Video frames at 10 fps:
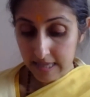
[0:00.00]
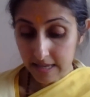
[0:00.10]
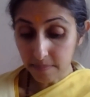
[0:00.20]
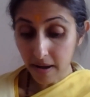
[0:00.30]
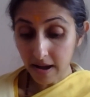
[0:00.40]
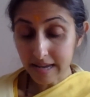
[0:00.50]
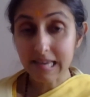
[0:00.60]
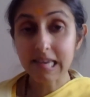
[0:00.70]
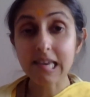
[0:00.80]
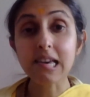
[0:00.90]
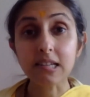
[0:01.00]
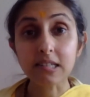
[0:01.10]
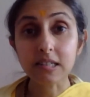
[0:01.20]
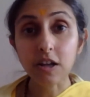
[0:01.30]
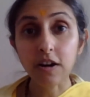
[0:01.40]
Nripa,
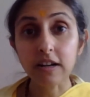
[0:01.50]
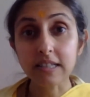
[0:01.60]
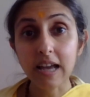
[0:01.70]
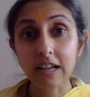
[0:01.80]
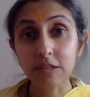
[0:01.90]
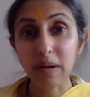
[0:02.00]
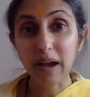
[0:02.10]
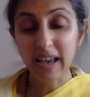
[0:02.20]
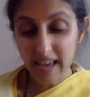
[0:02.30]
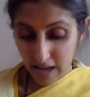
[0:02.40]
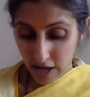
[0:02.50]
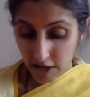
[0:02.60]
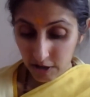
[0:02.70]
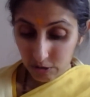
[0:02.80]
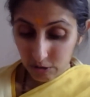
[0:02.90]
kings are attacked by
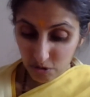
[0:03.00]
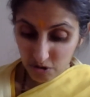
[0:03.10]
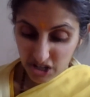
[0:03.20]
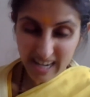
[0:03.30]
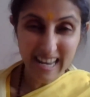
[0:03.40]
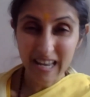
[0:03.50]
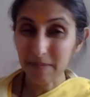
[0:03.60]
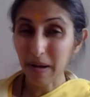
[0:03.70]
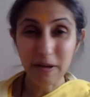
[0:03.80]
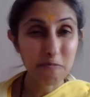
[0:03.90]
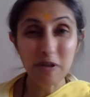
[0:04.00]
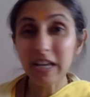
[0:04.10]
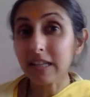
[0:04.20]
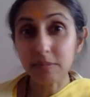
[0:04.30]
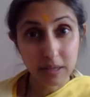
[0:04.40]
durjanehi, by
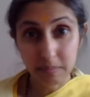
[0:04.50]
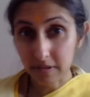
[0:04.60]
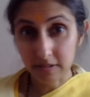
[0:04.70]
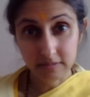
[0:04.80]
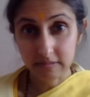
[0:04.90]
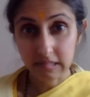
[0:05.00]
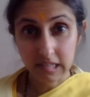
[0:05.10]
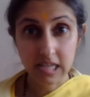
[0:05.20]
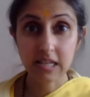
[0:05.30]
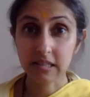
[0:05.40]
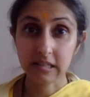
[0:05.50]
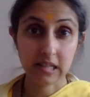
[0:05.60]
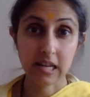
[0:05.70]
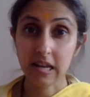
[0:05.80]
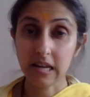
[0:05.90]
wicked people. Kings
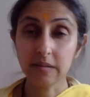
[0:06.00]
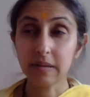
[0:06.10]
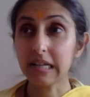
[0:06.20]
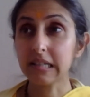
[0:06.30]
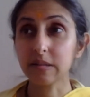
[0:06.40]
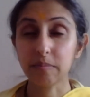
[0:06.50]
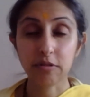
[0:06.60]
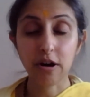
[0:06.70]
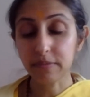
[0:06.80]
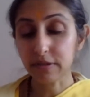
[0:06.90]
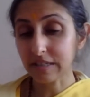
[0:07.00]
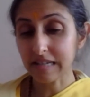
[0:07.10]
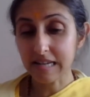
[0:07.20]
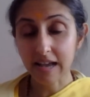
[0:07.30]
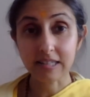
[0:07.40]
and anybody has
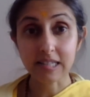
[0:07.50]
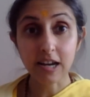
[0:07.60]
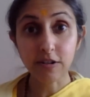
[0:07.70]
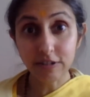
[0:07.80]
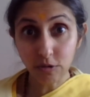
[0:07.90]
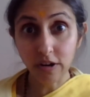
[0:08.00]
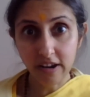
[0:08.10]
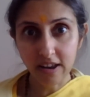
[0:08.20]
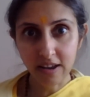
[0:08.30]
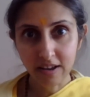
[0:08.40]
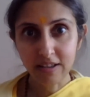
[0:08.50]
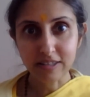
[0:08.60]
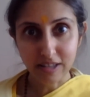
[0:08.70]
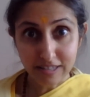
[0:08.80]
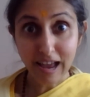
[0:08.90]
property, has territory,
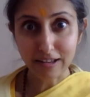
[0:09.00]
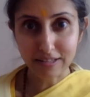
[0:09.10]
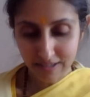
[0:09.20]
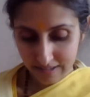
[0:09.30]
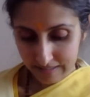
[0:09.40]
attacked.